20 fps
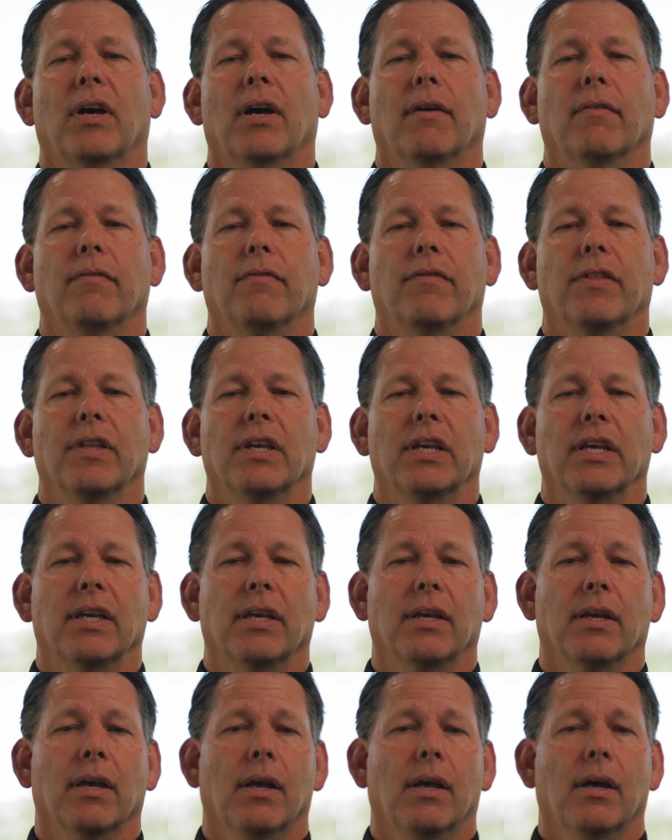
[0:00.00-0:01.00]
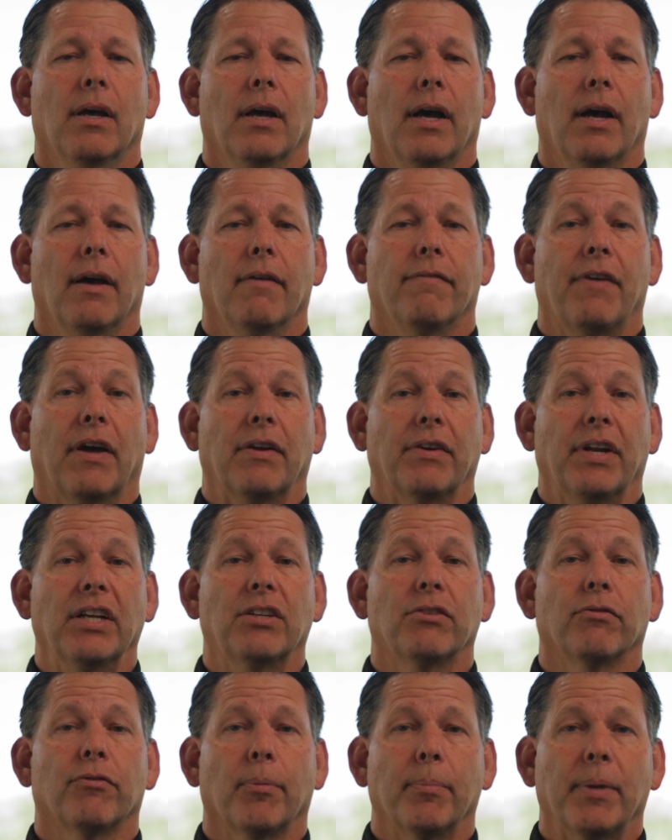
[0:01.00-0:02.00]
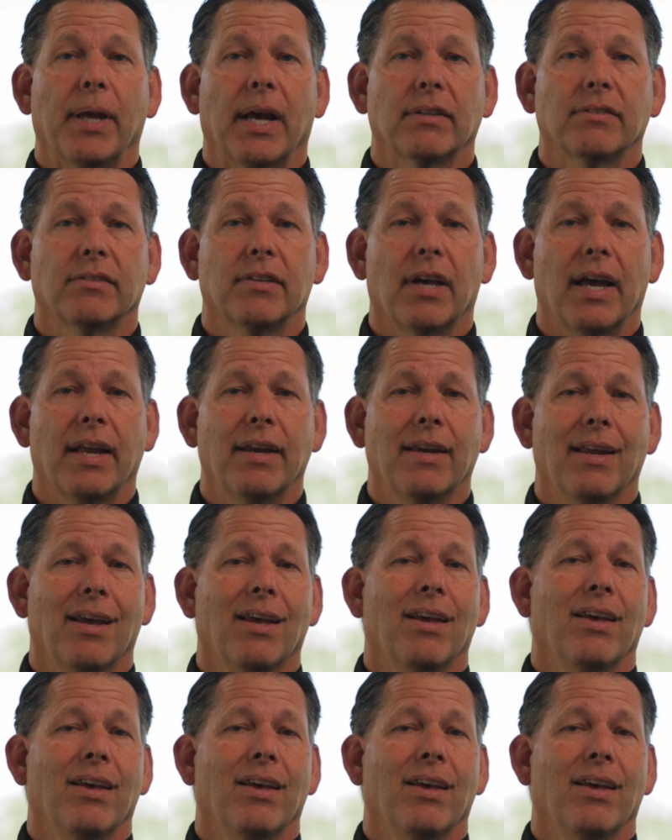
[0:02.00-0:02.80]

of the uh, foundation from the outside,